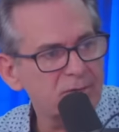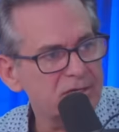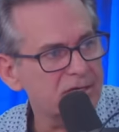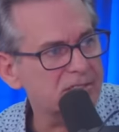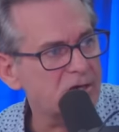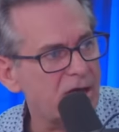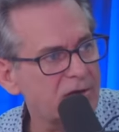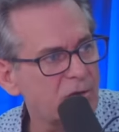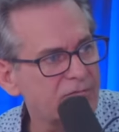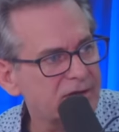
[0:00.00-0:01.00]
me this. Now, I
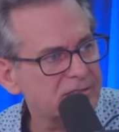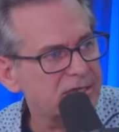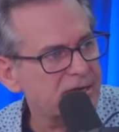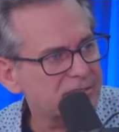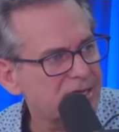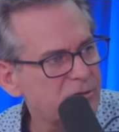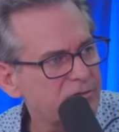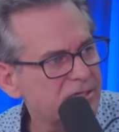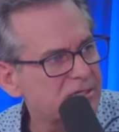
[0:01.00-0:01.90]
don't know if I did. I send you this.